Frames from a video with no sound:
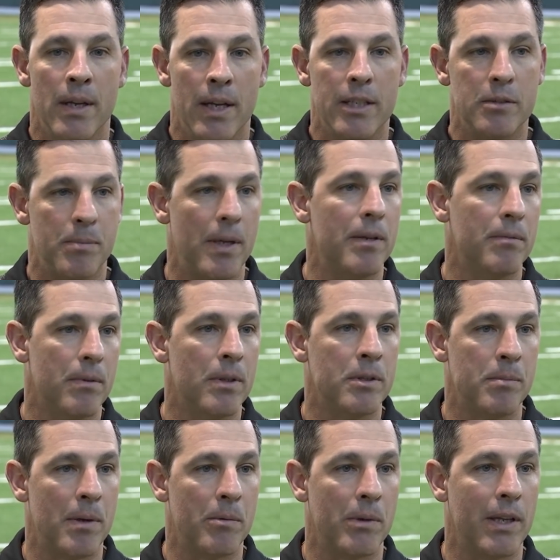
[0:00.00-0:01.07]
has been
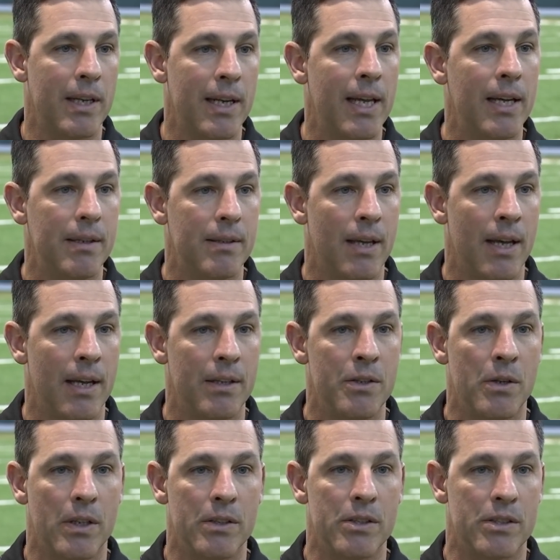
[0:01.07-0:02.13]
really neat. And
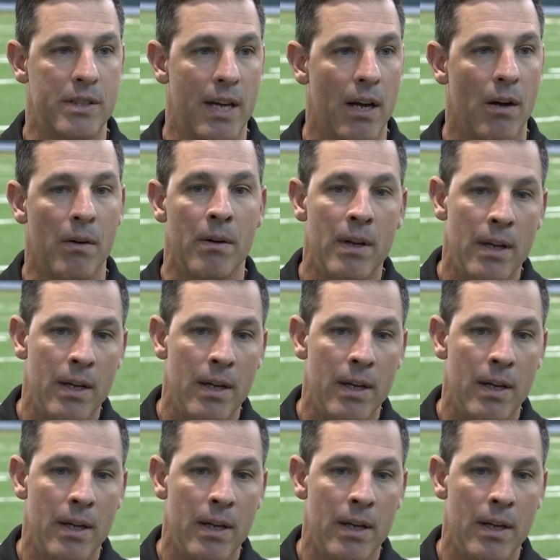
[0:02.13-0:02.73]
you can just tell